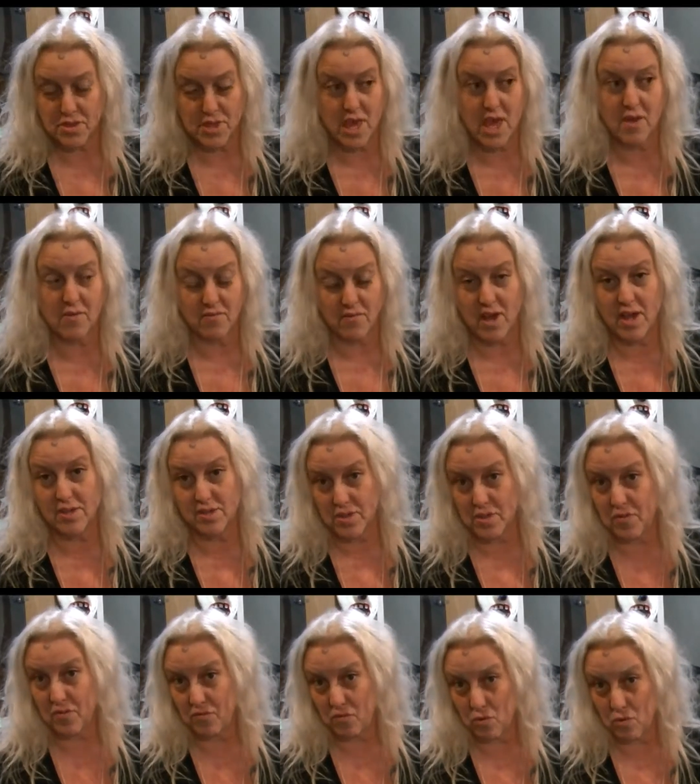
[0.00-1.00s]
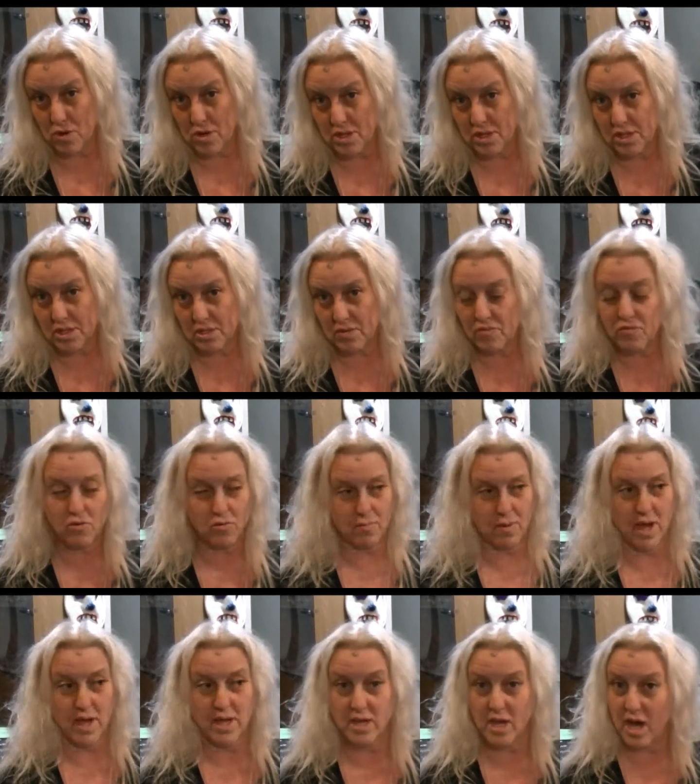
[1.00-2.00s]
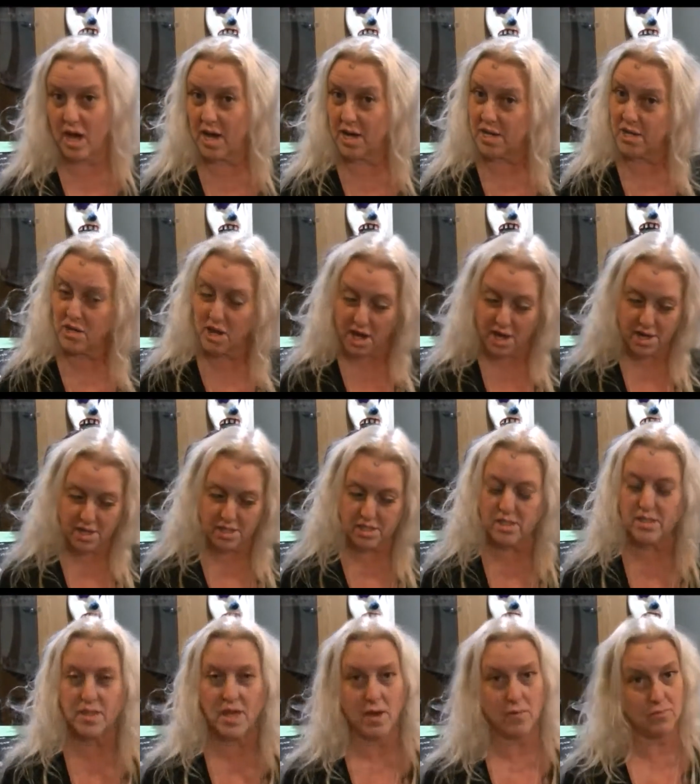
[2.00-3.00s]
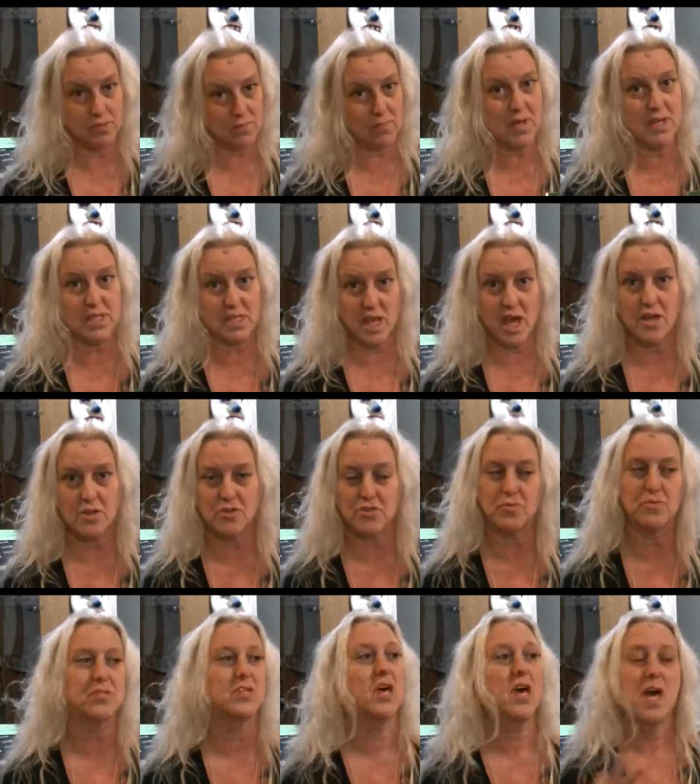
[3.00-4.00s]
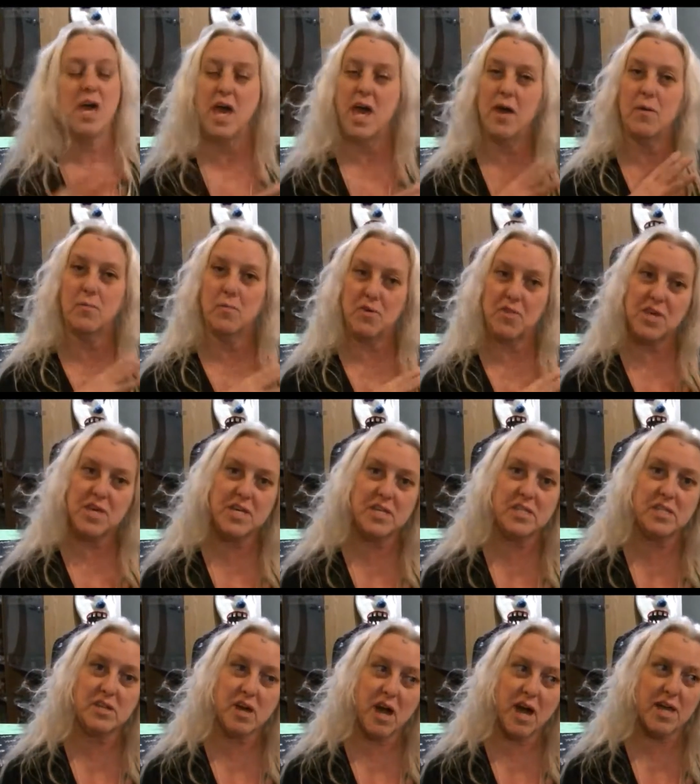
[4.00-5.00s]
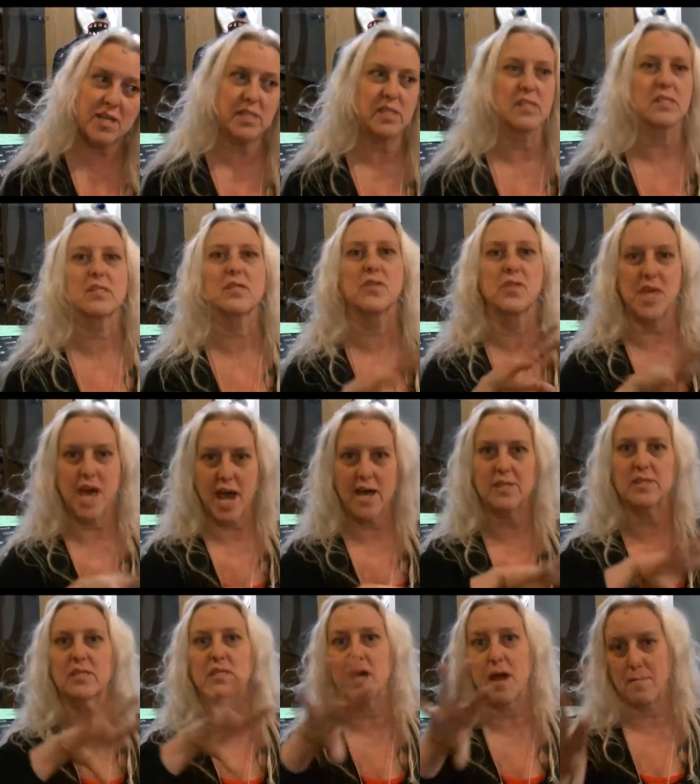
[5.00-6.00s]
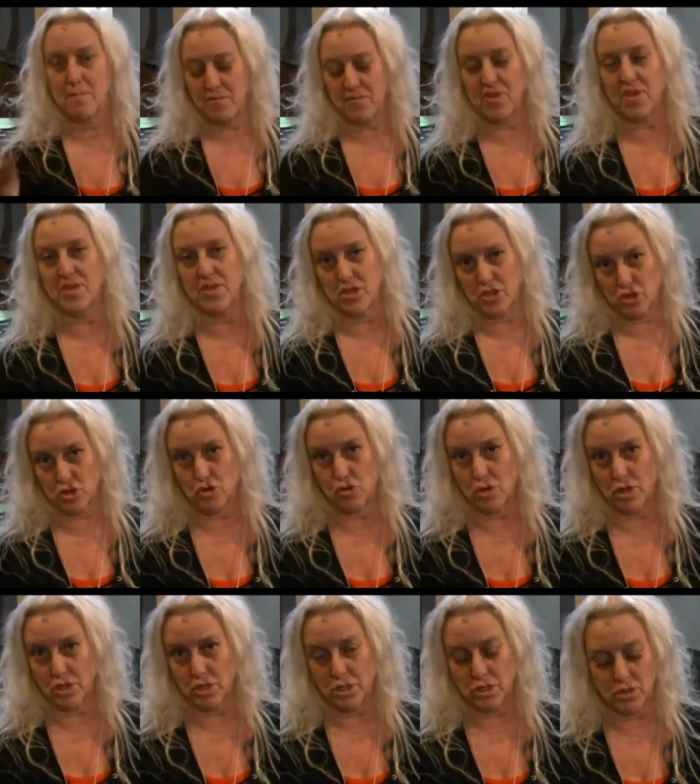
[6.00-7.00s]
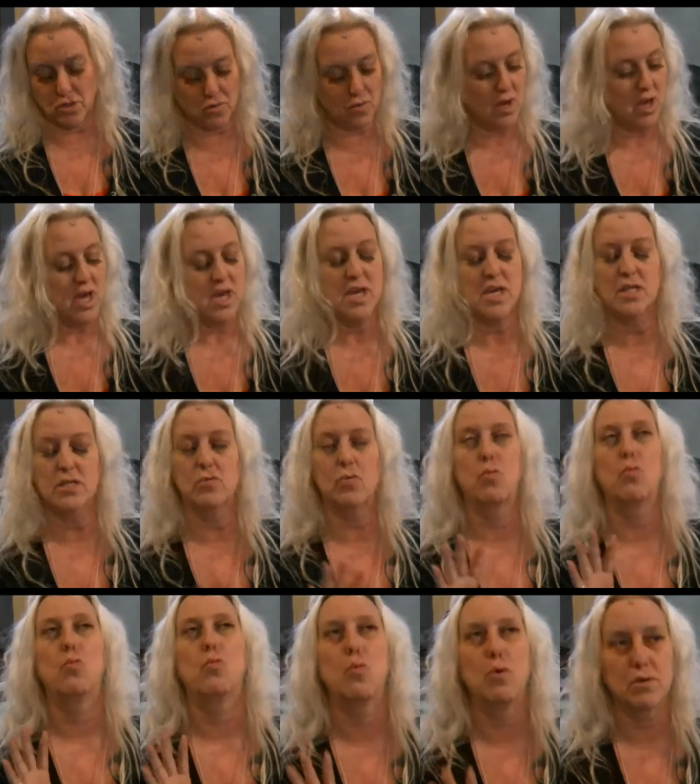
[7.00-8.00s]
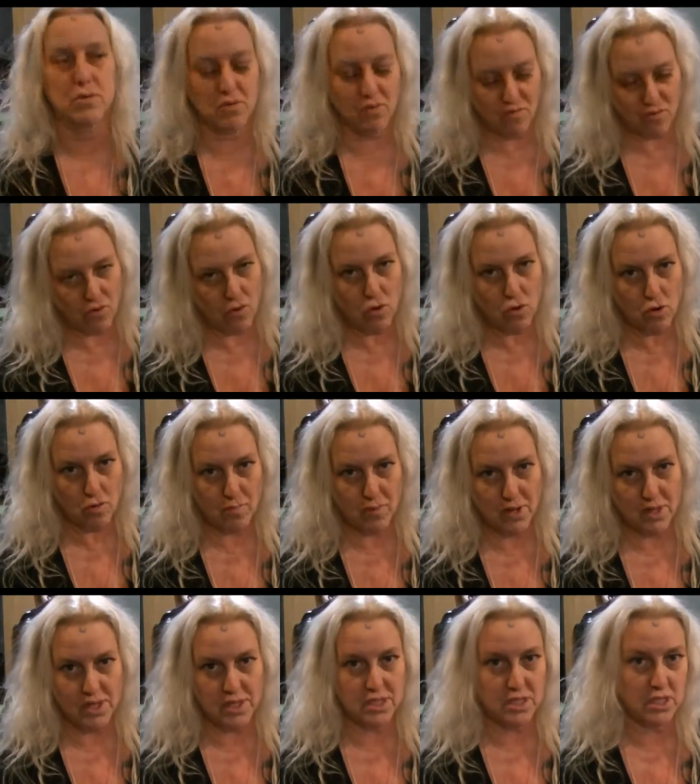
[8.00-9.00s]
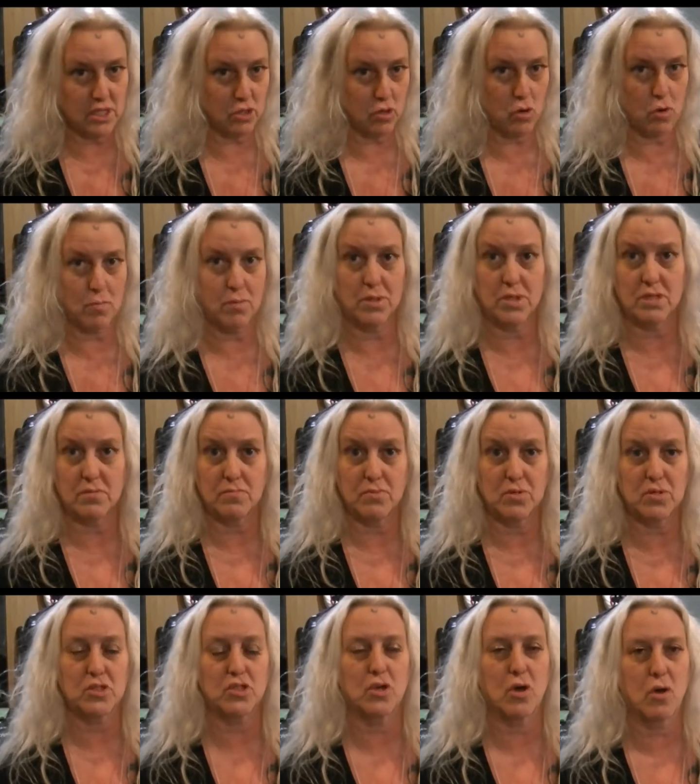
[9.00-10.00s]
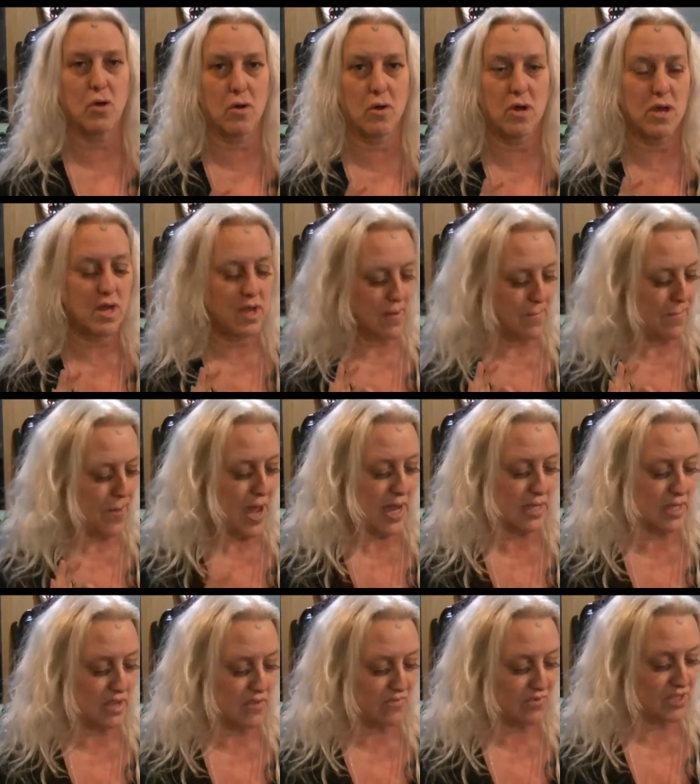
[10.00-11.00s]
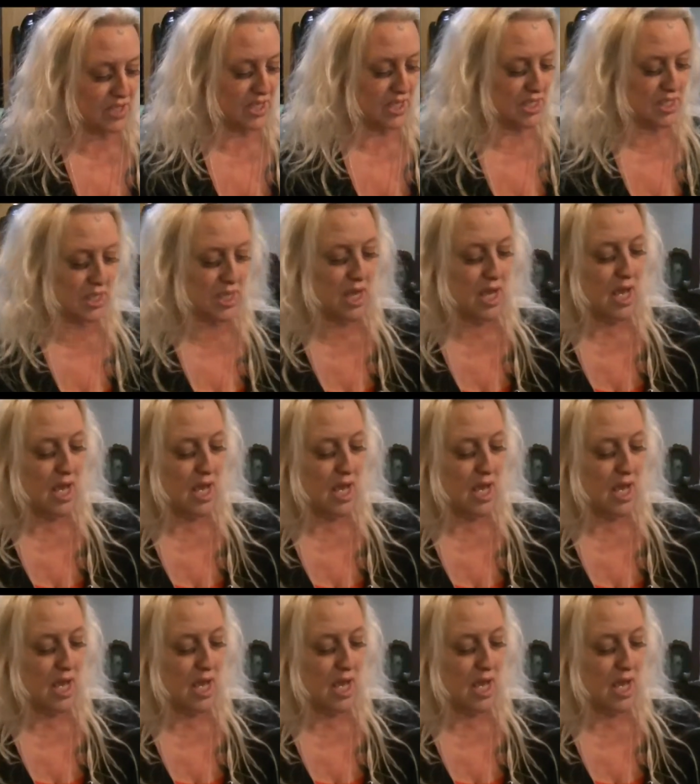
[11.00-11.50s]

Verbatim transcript: they have found in the forest for my god and goddess. That was my statues. And with his guidance, that's the type of thing that you can do. He's a wonderful herbalist. His herbalist books are magnificent.